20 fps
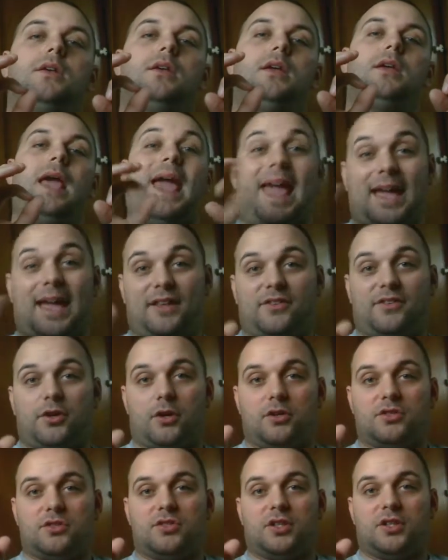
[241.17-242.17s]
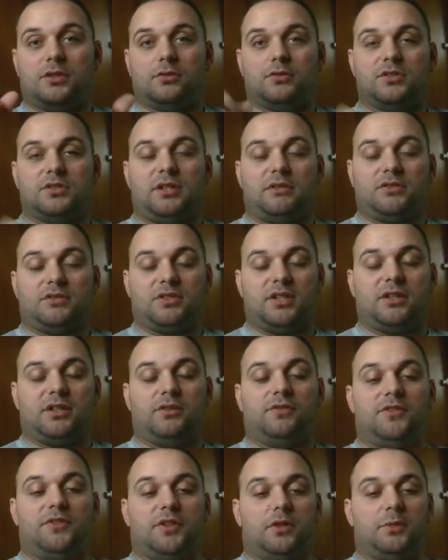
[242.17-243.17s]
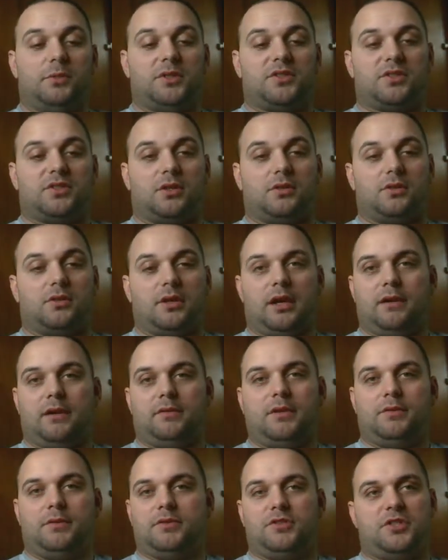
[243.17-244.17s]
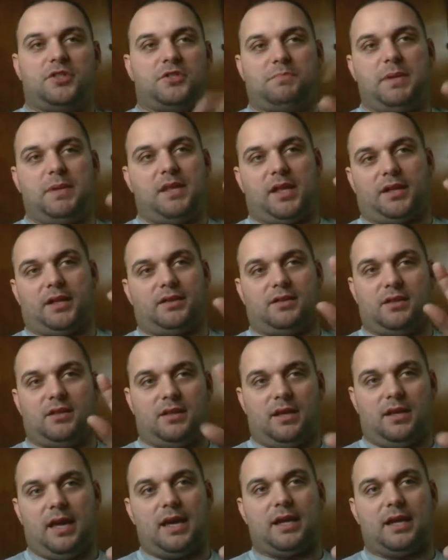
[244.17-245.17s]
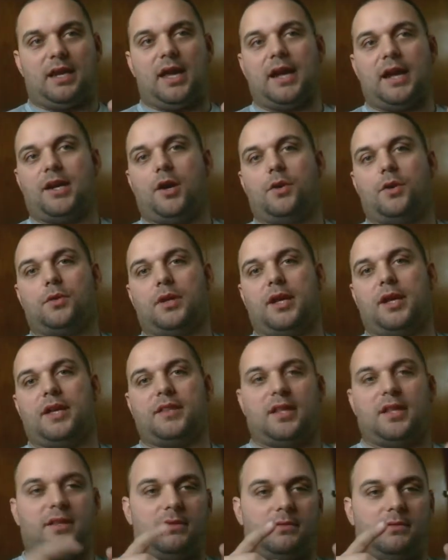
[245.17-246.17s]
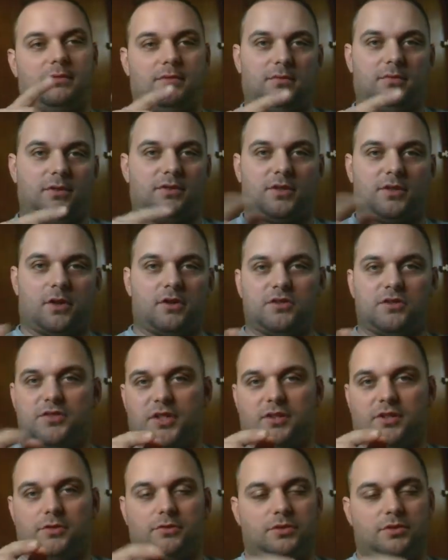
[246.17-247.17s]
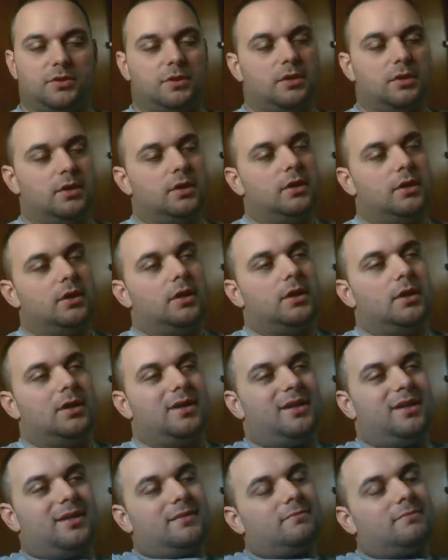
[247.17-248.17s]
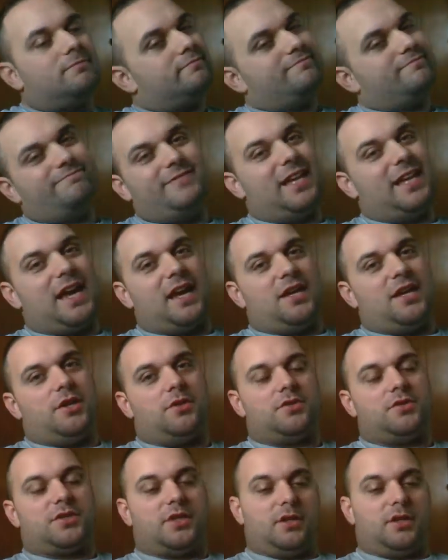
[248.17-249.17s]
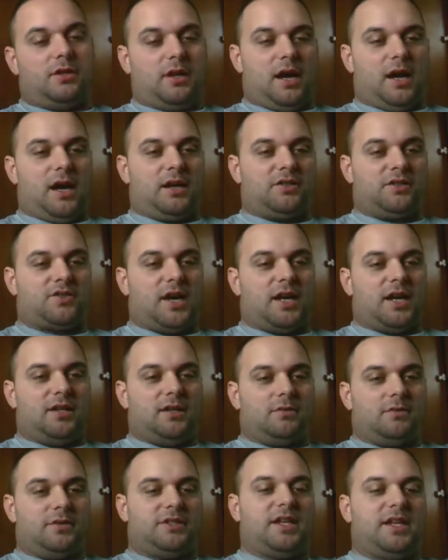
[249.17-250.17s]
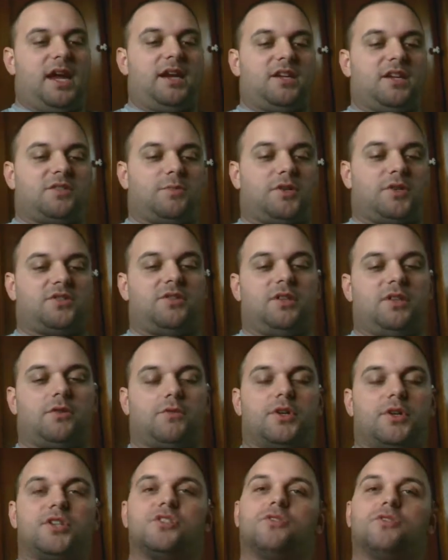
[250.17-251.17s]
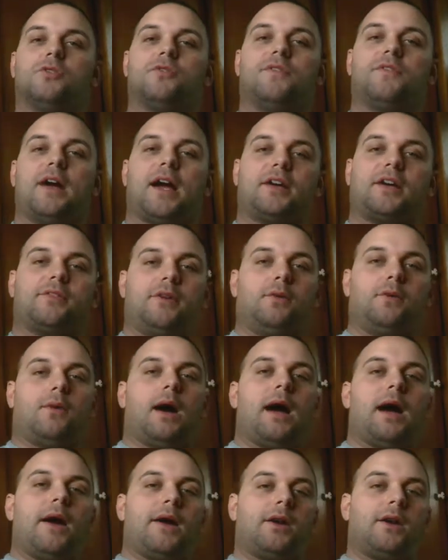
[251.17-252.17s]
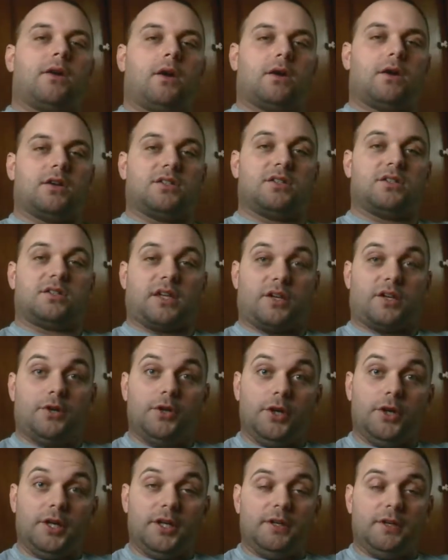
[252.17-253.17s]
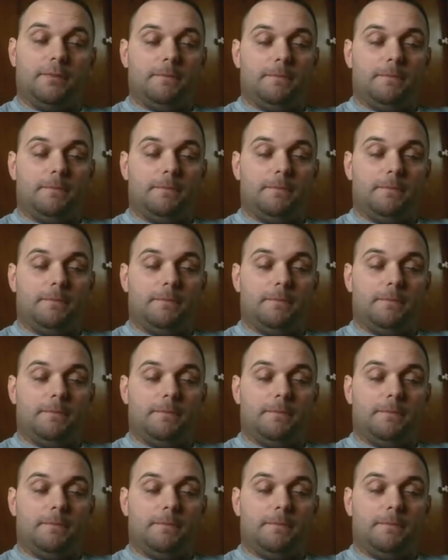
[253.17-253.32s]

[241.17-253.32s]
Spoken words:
and turn signals. They were single filament, so it would just be like the headlight only and then the turn signals. Can't use it. I tried to retain as much of the original factory wiring harness as I could